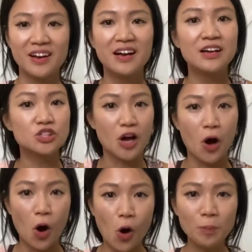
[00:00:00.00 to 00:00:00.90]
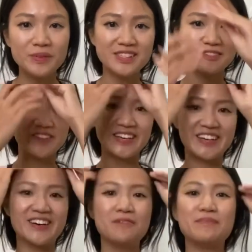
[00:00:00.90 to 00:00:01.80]
So I hope this
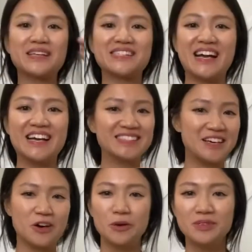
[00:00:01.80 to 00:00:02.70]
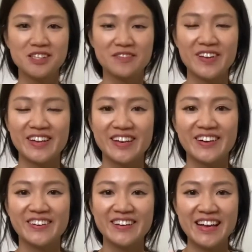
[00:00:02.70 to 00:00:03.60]
video makes sense. I hope this
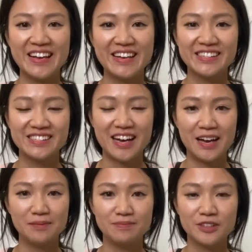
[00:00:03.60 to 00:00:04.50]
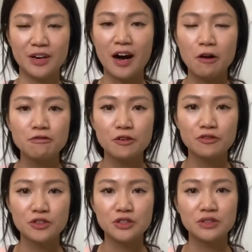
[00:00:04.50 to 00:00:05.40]
video is helpful for
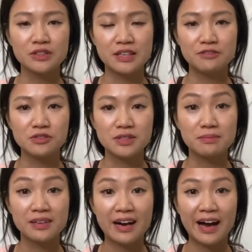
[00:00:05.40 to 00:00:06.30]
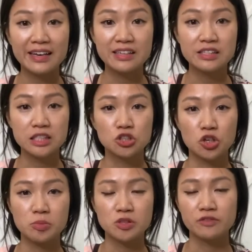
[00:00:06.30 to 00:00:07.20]
you. You give you some guidance in
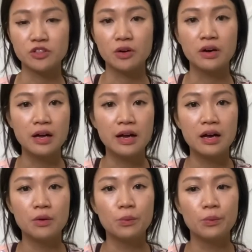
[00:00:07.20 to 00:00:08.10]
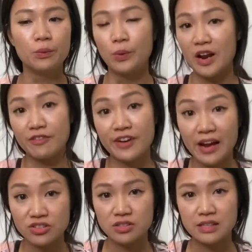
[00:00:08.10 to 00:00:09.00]
terms of whatever
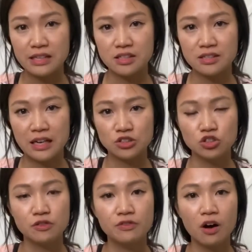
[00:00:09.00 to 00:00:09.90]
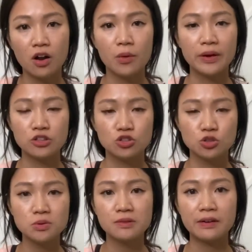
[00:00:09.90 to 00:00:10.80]
exercises that you're following, you're
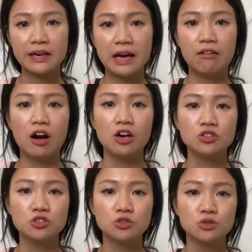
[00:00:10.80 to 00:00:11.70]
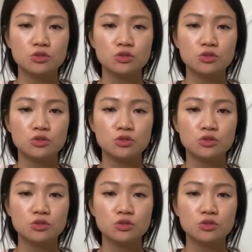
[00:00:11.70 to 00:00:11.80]
doing right now. Are you